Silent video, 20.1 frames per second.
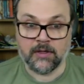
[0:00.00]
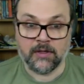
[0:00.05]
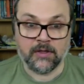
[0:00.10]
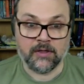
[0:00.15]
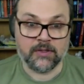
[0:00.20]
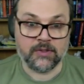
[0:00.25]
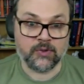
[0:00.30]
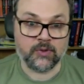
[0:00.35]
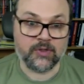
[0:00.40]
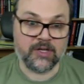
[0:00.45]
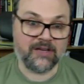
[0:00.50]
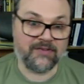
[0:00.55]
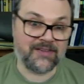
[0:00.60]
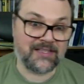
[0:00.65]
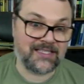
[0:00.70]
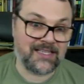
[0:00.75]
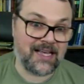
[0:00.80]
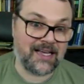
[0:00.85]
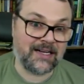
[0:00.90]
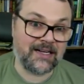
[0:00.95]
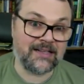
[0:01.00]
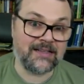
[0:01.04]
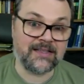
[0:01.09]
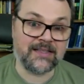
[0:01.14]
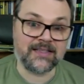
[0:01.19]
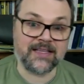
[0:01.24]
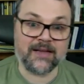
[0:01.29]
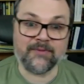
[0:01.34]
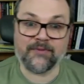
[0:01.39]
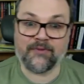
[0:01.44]
And so you have exactly the
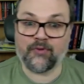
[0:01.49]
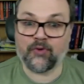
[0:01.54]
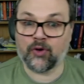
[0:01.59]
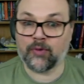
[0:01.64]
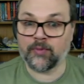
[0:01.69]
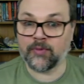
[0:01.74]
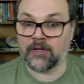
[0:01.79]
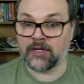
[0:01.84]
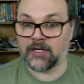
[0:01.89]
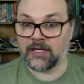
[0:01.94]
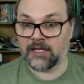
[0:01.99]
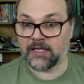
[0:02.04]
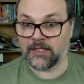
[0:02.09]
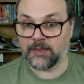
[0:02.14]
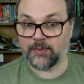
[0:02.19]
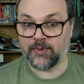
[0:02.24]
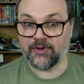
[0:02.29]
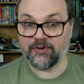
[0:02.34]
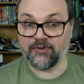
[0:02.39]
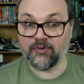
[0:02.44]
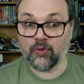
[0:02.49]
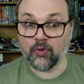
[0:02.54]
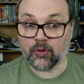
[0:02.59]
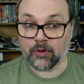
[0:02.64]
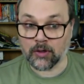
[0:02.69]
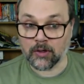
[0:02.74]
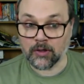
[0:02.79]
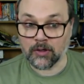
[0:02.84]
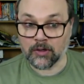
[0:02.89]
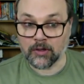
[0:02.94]
same formula as
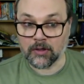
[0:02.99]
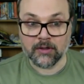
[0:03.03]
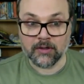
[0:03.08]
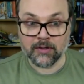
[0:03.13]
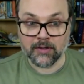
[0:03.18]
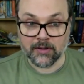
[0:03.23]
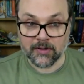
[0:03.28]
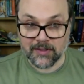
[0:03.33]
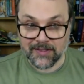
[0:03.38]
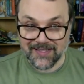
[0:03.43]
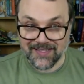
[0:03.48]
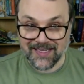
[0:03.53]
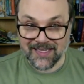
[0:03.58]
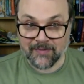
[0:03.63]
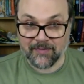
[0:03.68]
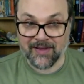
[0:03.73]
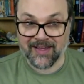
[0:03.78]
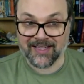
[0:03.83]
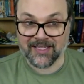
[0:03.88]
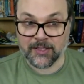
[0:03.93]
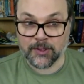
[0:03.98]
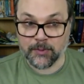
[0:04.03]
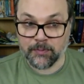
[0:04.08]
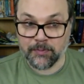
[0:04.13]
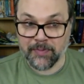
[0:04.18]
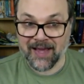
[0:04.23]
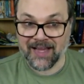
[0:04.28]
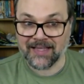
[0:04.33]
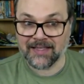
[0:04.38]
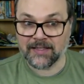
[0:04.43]
before, the same
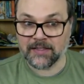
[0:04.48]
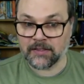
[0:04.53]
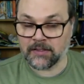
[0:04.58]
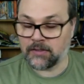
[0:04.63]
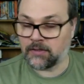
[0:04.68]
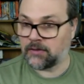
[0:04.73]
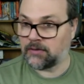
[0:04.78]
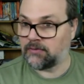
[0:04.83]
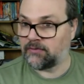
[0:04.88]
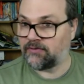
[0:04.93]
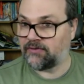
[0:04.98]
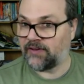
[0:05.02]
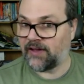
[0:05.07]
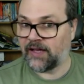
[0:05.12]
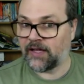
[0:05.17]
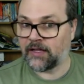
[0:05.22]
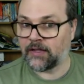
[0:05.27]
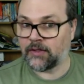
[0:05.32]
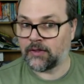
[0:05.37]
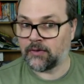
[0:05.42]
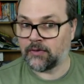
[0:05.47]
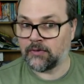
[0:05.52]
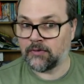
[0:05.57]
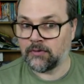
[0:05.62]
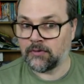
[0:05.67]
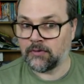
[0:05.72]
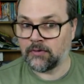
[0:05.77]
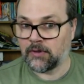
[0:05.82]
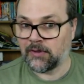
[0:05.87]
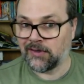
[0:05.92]
expected value,
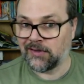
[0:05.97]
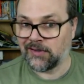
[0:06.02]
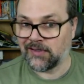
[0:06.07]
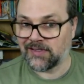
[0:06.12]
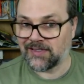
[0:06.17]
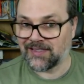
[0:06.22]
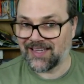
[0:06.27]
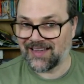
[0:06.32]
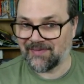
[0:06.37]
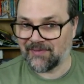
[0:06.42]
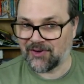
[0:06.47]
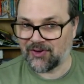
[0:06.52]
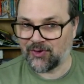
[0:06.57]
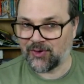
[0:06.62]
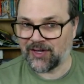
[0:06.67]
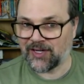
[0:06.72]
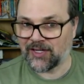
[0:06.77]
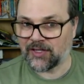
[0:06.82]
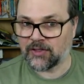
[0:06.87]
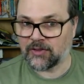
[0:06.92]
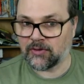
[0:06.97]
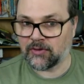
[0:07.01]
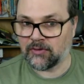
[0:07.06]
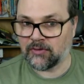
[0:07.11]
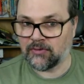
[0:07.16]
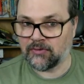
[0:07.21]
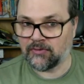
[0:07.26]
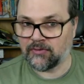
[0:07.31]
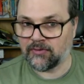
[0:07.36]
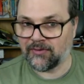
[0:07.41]
the same critical
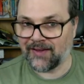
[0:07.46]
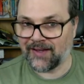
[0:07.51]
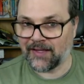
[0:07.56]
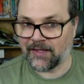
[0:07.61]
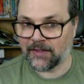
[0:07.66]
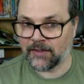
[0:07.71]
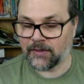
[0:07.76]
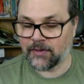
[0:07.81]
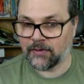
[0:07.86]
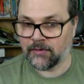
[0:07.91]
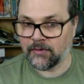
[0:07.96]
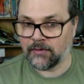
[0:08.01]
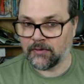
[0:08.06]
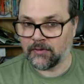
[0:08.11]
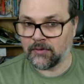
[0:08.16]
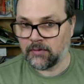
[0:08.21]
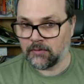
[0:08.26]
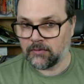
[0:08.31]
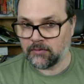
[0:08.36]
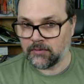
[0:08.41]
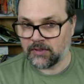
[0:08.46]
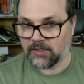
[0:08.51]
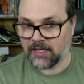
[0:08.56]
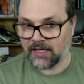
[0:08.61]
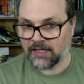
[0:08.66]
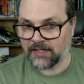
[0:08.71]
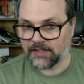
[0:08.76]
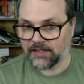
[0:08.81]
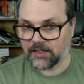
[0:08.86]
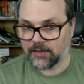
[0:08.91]
value, the
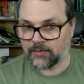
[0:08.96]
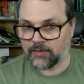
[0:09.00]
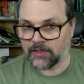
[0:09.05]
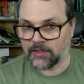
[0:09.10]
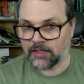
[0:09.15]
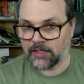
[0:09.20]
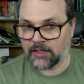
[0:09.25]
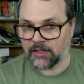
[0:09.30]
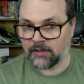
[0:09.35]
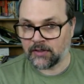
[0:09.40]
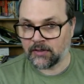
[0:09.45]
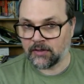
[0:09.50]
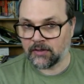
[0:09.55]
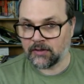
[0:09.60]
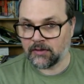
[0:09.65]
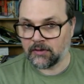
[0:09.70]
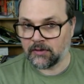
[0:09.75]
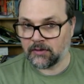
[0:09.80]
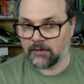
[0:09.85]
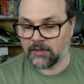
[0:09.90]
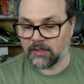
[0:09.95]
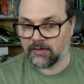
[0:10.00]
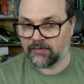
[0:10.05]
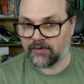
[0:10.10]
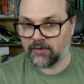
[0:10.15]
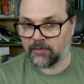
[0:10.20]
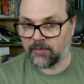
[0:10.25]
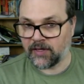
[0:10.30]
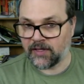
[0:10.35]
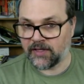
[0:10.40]
estimate here
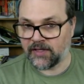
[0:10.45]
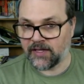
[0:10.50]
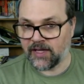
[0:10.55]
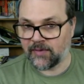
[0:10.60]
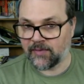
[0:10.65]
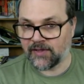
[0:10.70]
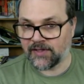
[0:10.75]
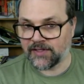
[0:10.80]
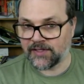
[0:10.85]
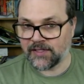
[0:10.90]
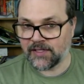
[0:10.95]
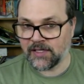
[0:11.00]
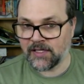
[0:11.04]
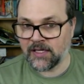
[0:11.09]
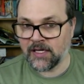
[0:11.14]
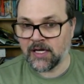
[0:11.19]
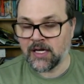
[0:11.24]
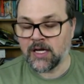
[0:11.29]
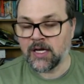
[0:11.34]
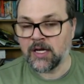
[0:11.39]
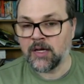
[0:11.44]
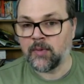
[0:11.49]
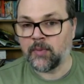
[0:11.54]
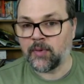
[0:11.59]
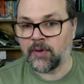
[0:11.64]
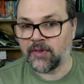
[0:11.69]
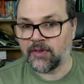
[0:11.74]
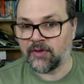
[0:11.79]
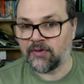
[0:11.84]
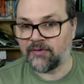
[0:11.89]
given by the MSE,
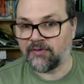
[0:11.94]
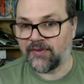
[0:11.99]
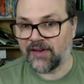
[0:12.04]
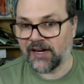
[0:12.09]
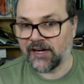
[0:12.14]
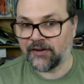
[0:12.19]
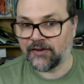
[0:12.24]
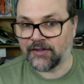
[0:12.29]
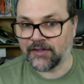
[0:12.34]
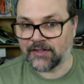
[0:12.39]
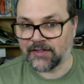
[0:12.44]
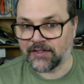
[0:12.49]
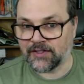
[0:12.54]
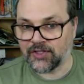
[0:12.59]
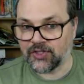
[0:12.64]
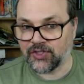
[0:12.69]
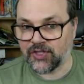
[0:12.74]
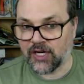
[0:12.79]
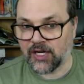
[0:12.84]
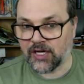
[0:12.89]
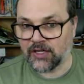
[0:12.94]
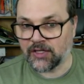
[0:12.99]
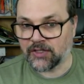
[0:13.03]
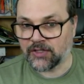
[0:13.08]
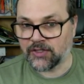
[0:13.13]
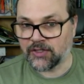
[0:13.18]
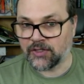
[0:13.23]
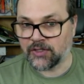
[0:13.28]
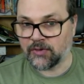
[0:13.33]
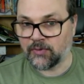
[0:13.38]
but the variance has
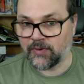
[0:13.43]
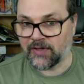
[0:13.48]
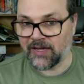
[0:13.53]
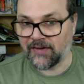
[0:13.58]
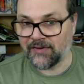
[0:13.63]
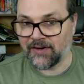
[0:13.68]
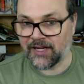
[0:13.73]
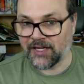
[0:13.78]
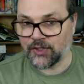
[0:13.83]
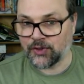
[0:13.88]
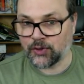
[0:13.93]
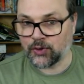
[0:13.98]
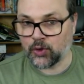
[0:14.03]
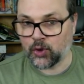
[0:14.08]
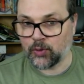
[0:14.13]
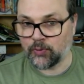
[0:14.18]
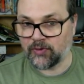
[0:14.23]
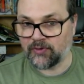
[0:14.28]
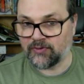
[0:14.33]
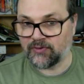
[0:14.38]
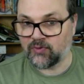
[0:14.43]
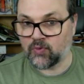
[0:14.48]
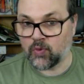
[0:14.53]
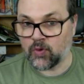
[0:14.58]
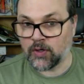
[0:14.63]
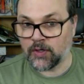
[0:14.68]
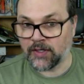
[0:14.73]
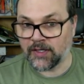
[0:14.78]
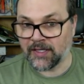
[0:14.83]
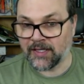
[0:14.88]
changed. We have an extra term of
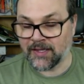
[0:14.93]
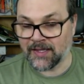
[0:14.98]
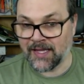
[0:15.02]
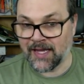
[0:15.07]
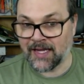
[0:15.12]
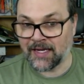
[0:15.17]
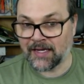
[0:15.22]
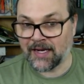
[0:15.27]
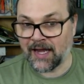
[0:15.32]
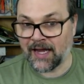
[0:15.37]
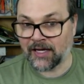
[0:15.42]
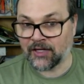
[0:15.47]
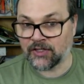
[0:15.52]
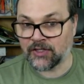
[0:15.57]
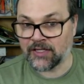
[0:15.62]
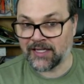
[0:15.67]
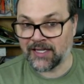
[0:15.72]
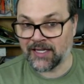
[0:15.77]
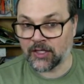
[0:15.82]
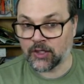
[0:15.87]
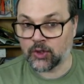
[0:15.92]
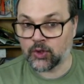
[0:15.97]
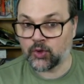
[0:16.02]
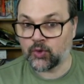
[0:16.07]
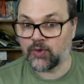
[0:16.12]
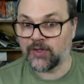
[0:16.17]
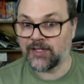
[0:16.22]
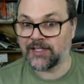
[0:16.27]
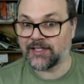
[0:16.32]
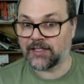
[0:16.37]
1, and that actually
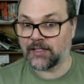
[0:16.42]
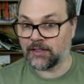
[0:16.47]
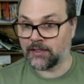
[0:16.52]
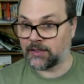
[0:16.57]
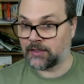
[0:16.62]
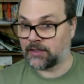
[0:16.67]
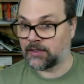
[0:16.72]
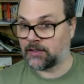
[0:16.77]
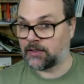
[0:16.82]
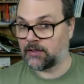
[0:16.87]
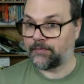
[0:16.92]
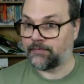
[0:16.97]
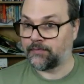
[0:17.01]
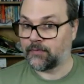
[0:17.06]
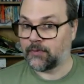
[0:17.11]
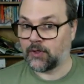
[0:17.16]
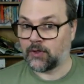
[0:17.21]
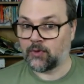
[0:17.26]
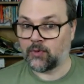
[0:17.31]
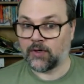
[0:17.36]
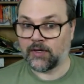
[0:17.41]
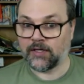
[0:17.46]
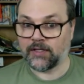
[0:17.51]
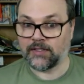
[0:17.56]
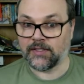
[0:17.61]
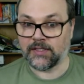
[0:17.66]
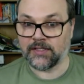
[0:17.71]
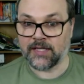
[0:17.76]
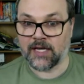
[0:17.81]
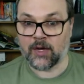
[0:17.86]
increases the
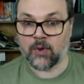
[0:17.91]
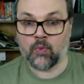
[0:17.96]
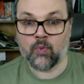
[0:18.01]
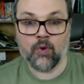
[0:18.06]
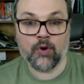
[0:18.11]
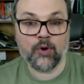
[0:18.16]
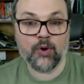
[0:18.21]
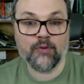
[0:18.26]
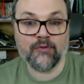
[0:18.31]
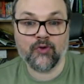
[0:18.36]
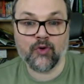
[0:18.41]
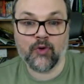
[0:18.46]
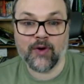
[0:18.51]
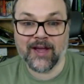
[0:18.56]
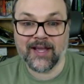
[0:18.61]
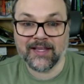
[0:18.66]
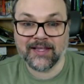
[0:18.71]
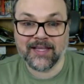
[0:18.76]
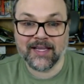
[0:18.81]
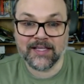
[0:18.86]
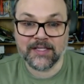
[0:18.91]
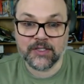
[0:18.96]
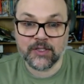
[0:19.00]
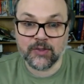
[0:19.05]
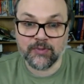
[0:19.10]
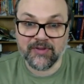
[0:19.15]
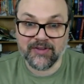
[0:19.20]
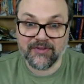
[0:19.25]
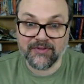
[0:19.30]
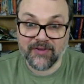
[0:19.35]
quantities. Like 1 over n tends to
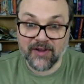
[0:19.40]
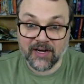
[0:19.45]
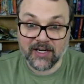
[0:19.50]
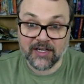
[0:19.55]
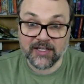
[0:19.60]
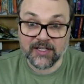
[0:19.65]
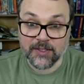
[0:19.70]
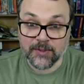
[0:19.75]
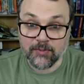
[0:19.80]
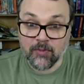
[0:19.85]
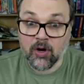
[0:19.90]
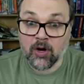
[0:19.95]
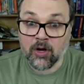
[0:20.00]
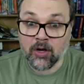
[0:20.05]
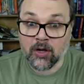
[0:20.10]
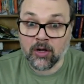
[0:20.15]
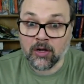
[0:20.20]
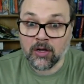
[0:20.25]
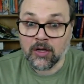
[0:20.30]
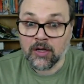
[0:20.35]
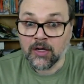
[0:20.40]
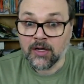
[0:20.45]
be fairly small.